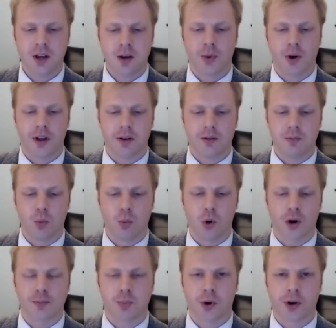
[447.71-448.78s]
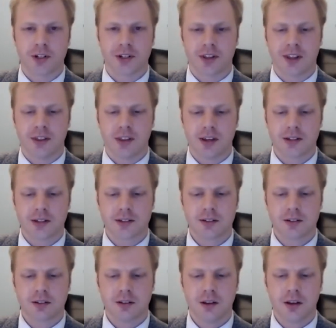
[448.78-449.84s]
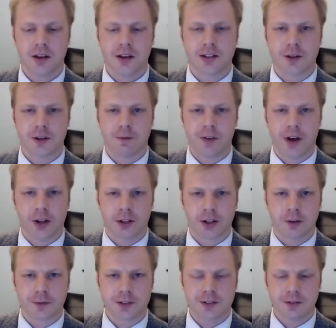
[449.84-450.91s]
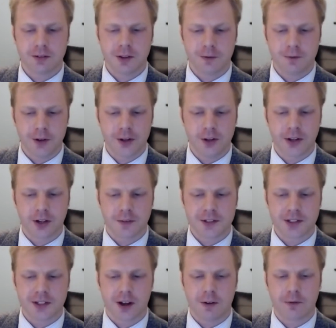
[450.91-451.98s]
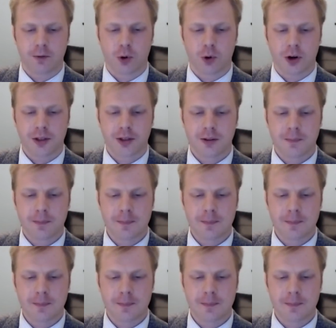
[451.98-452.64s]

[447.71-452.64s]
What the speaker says: but more important than this is the feeling of self-worth